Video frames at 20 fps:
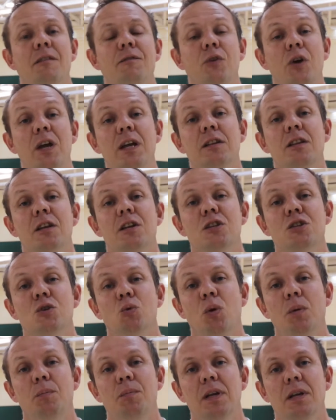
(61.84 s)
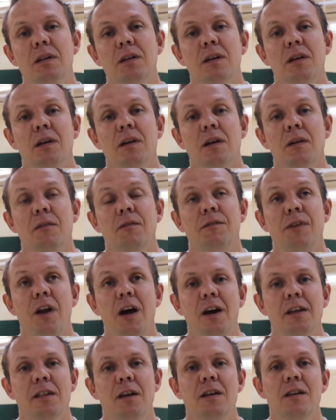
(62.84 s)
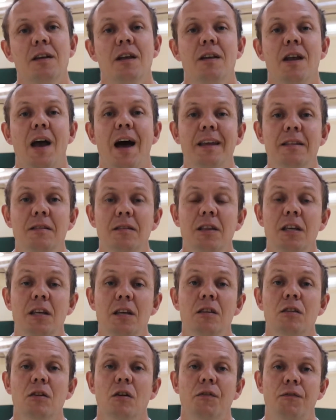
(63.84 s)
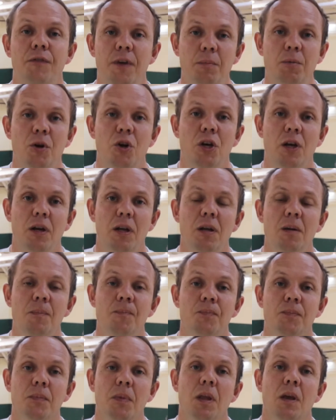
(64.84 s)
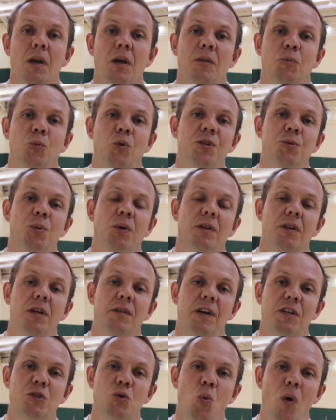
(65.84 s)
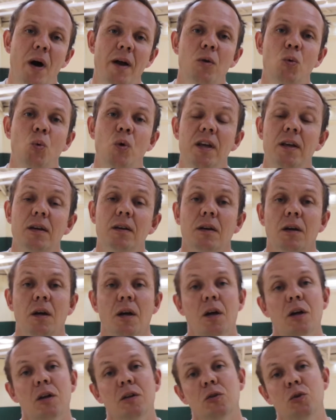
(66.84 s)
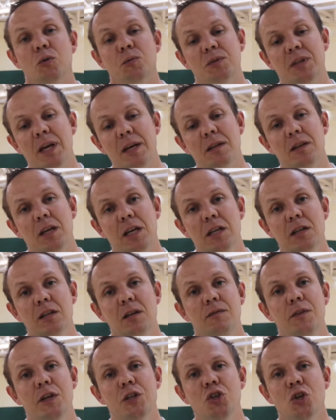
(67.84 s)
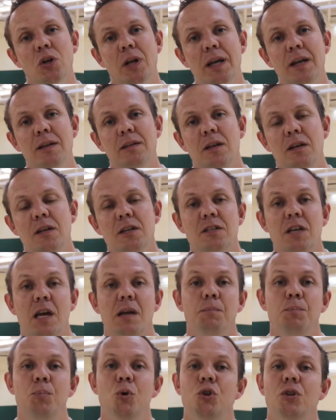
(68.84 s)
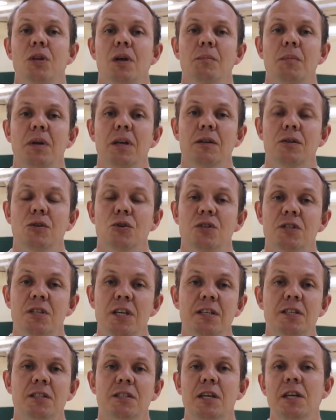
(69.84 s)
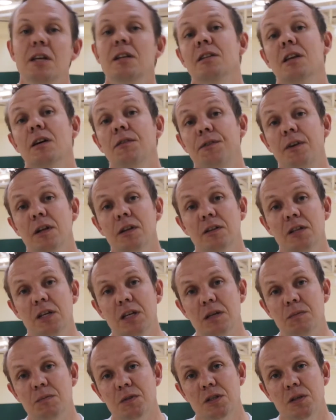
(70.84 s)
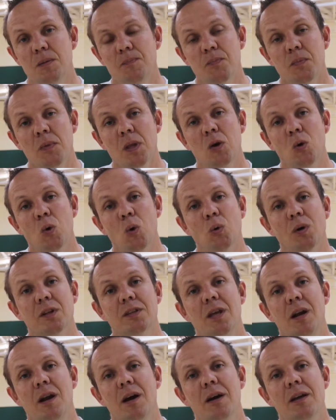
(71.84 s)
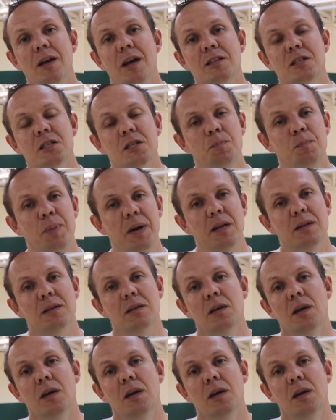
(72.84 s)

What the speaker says: for entries will be Friday the 19th of February, which will give us 1 week to take the individual entries and put them into 16 different teams. We will try and spread